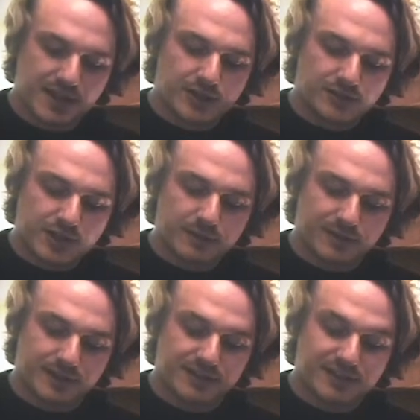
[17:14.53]

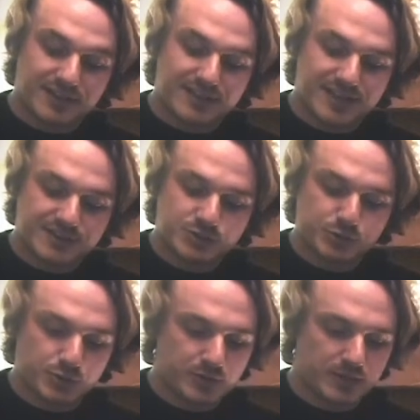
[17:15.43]
knowing that this
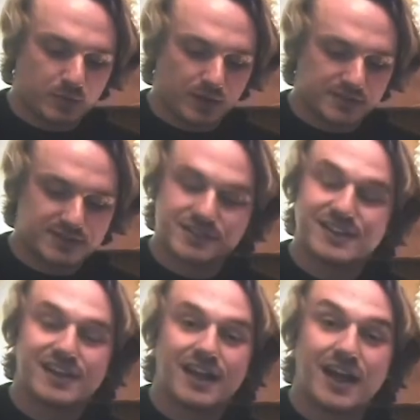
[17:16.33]
truly was
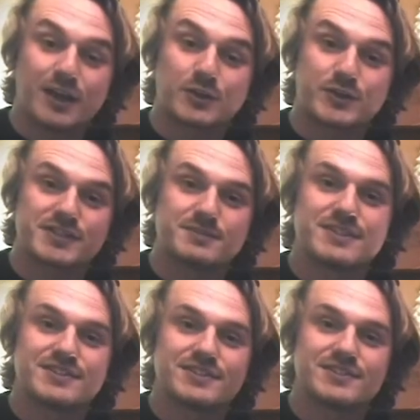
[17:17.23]
a
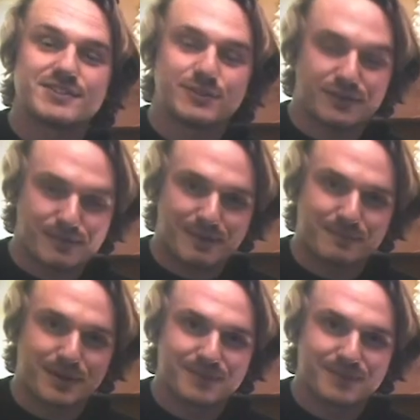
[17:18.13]
Christmas to remember.